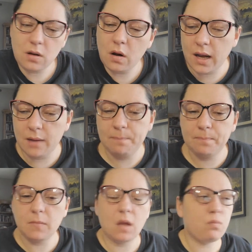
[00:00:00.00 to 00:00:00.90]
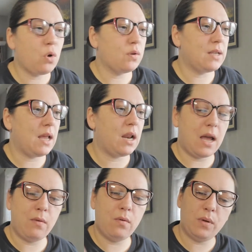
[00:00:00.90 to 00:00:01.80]
Okay, Rosanna,
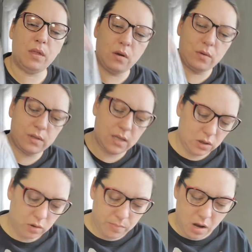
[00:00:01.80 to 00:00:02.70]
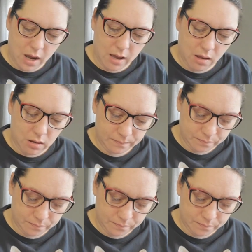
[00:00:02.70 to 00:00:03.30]
I will put those in your file.